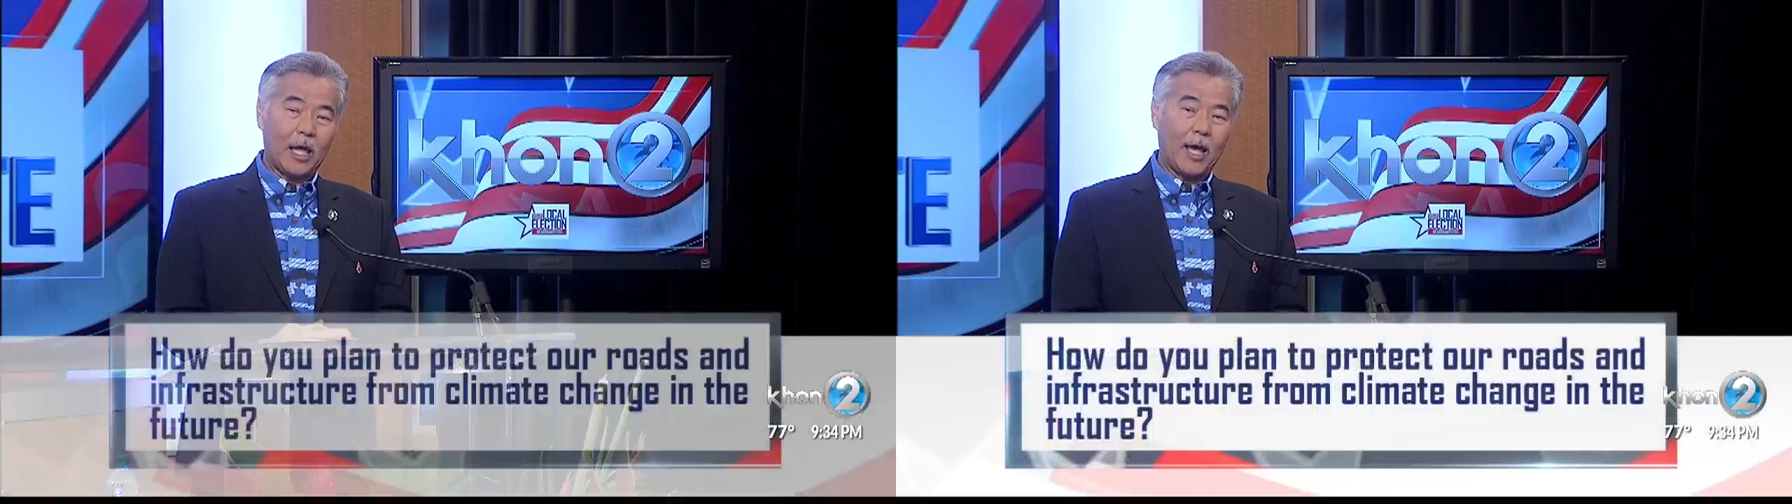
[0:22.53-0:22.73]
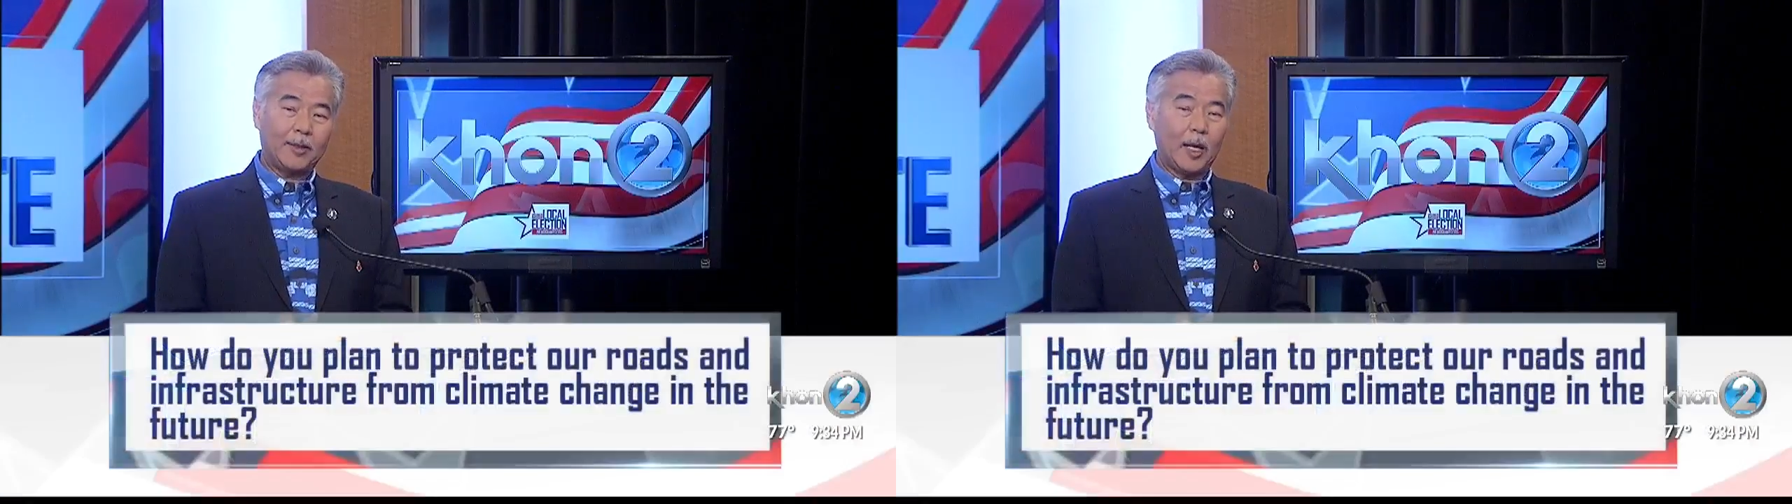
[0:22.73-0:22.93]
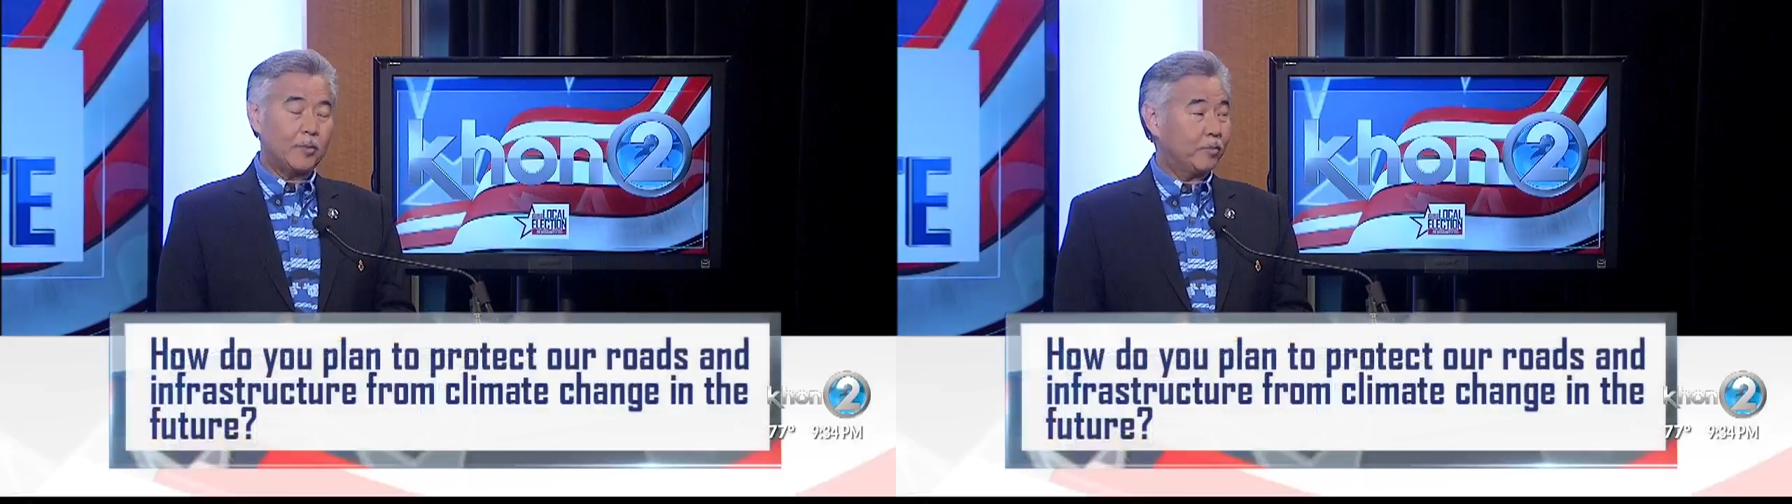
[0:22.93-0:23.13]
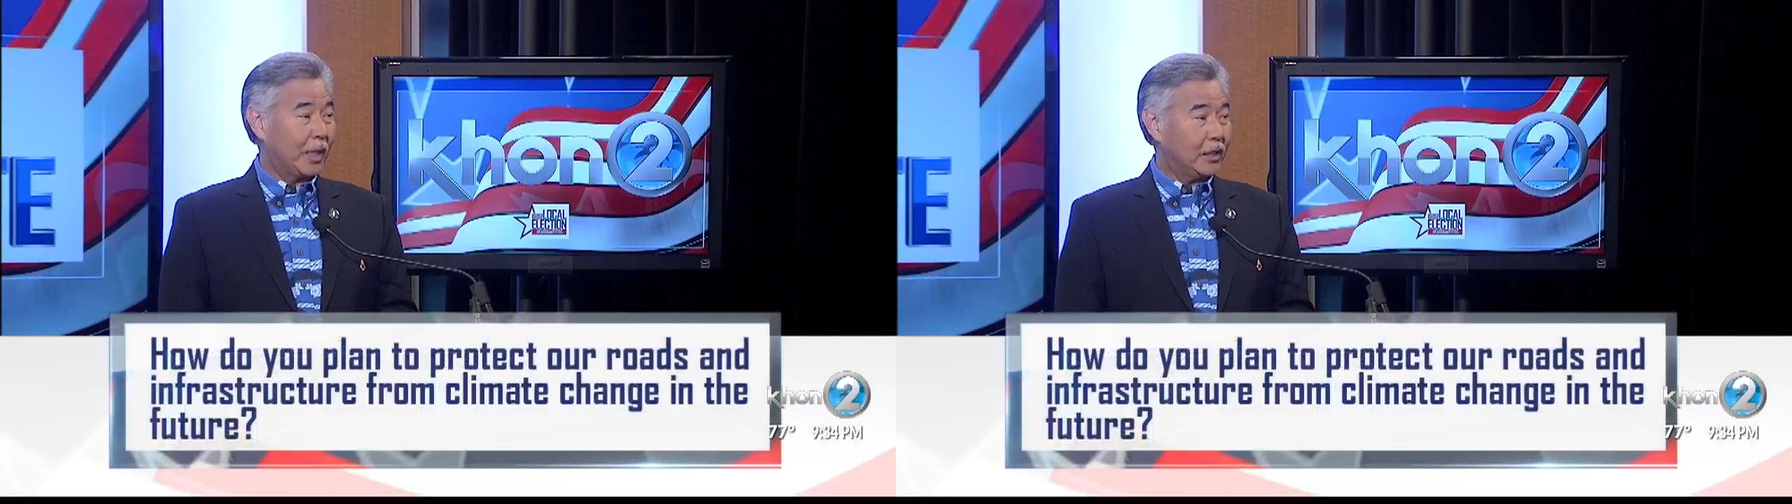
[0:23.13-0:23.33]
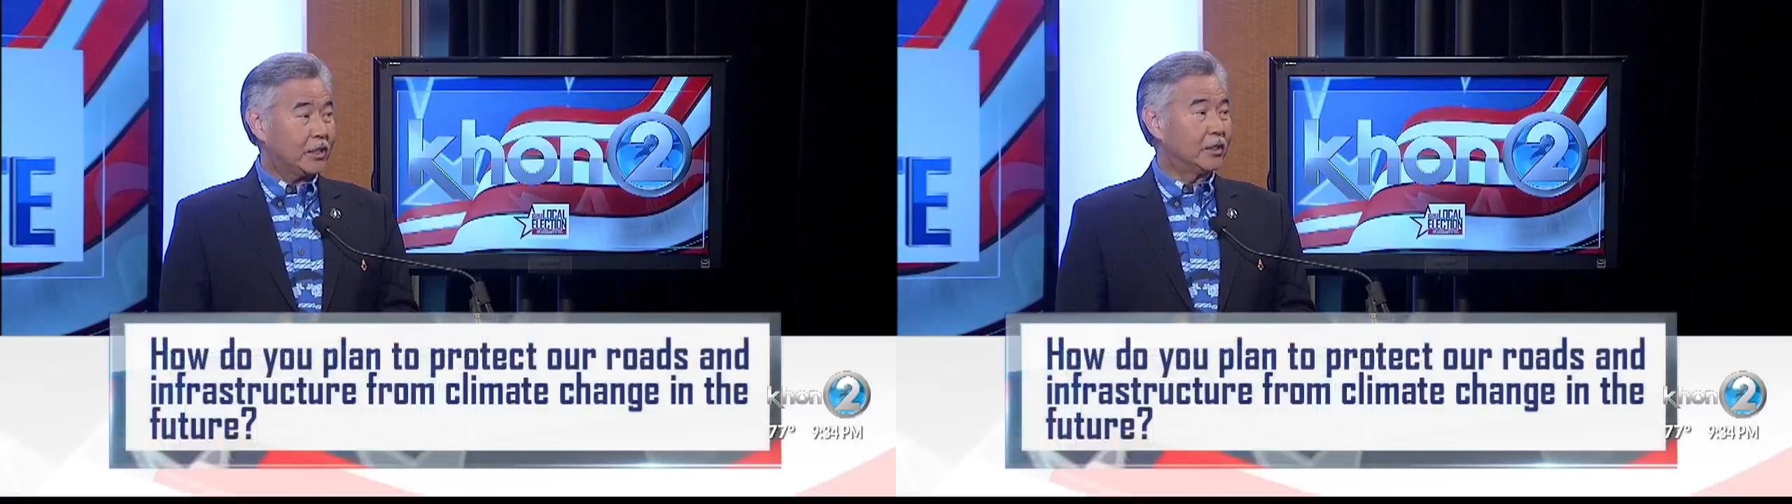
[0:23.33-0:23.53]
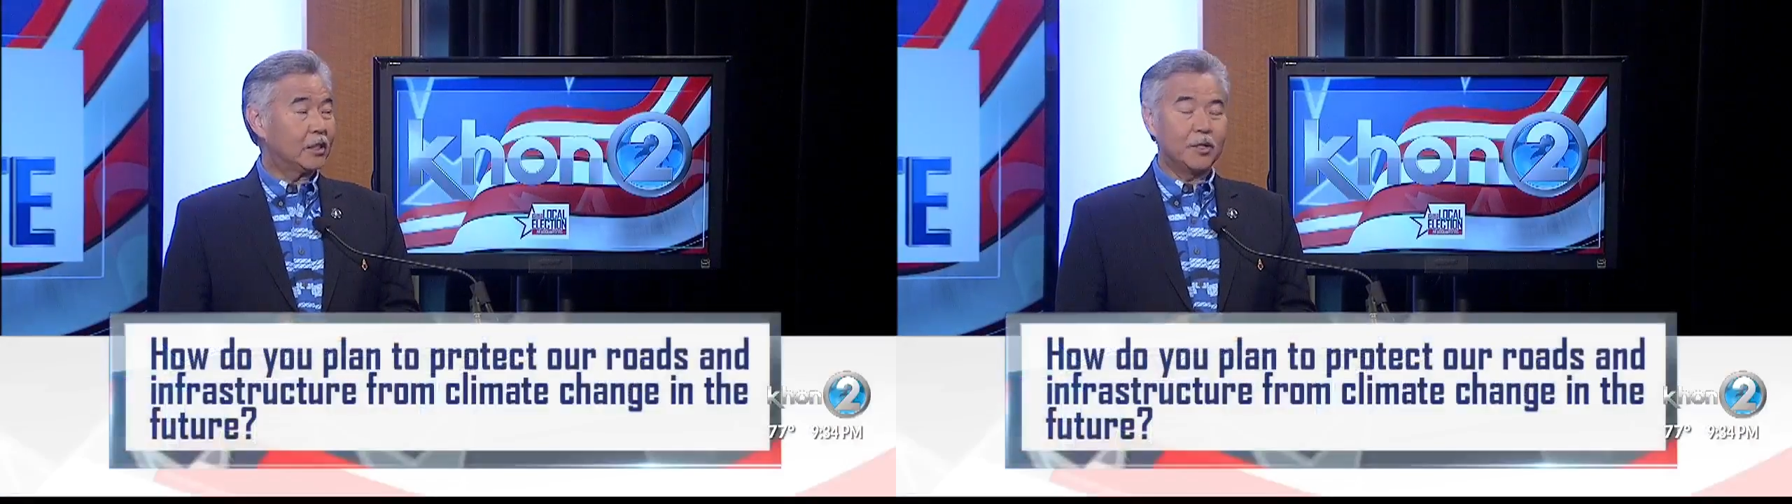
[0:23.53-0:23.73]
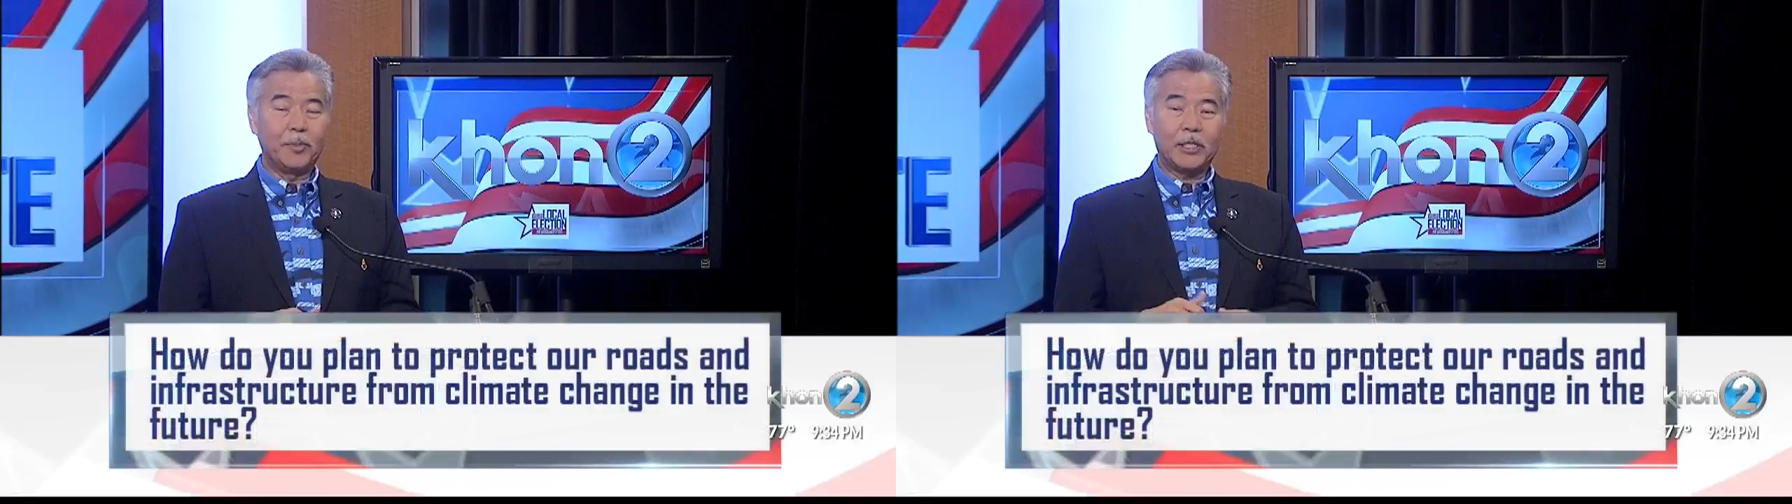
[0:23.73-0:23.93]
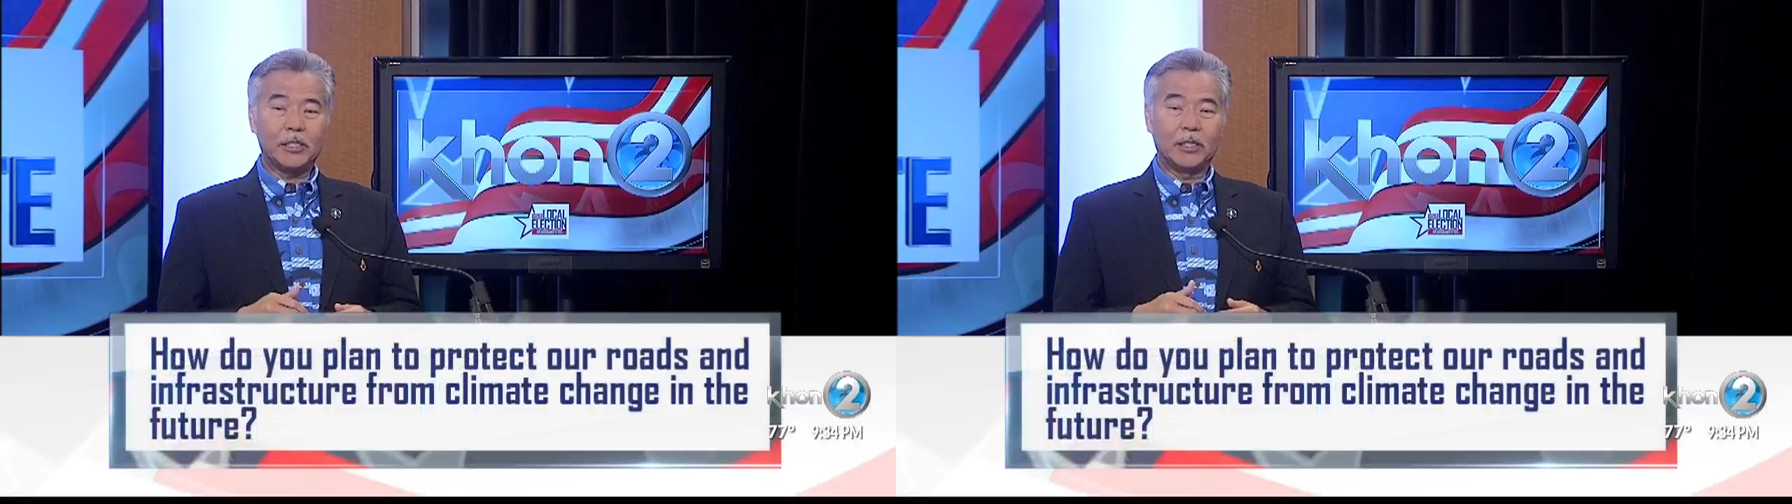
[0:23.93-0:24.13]
adaptation
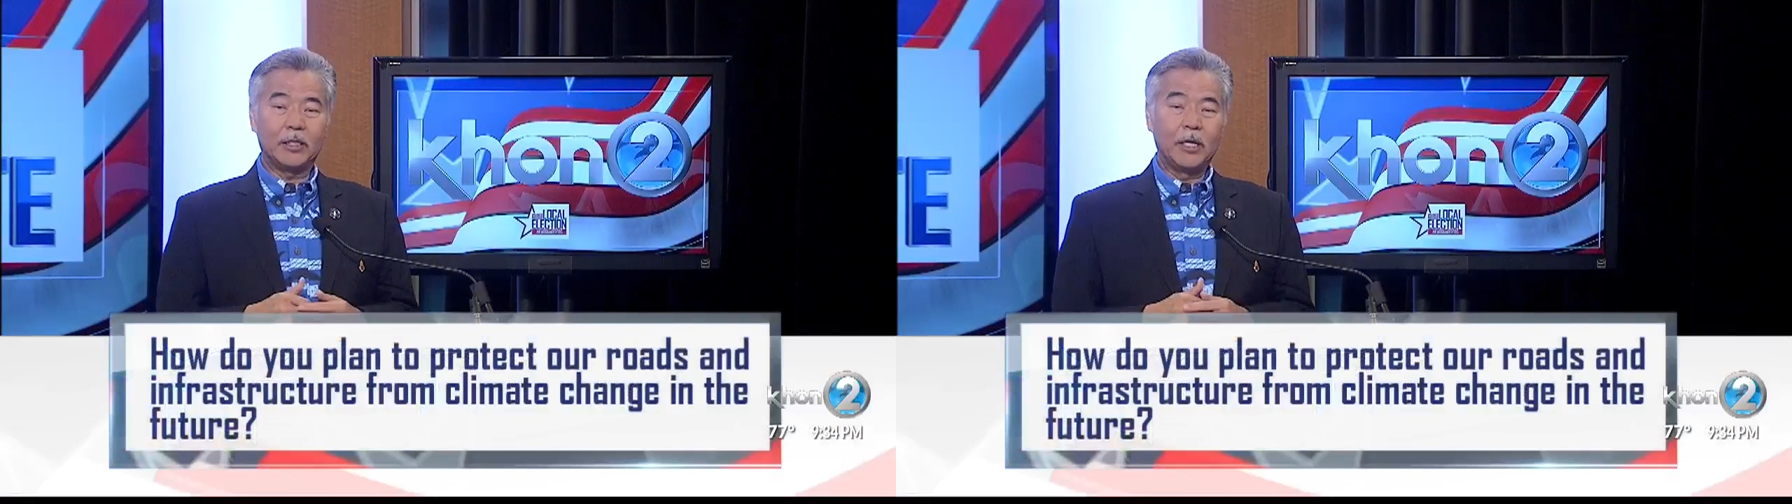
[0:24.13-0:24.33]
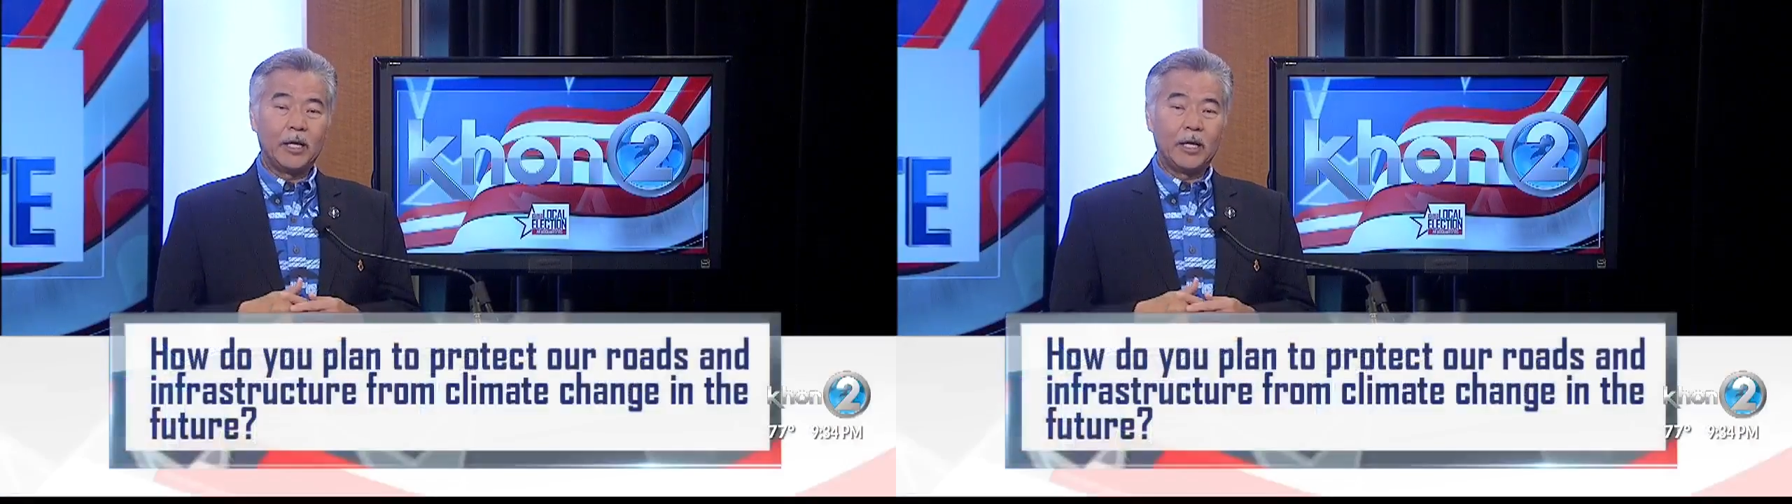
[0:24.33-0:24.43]
commission